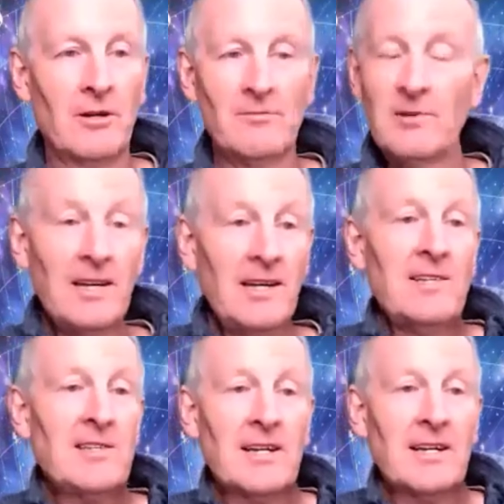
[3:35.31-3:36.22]
really
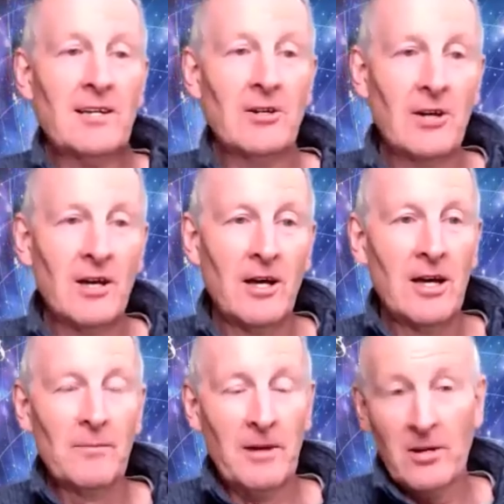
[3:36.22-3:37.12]
easily
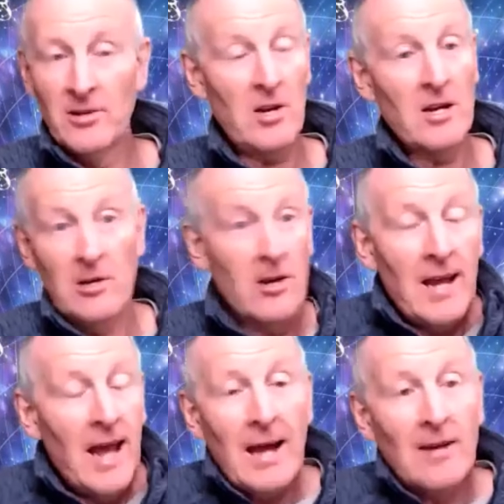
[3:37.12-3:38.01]
because I
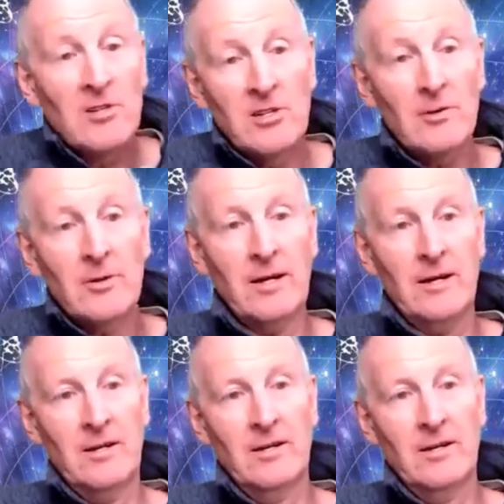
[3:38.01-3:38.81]
learned how to do it.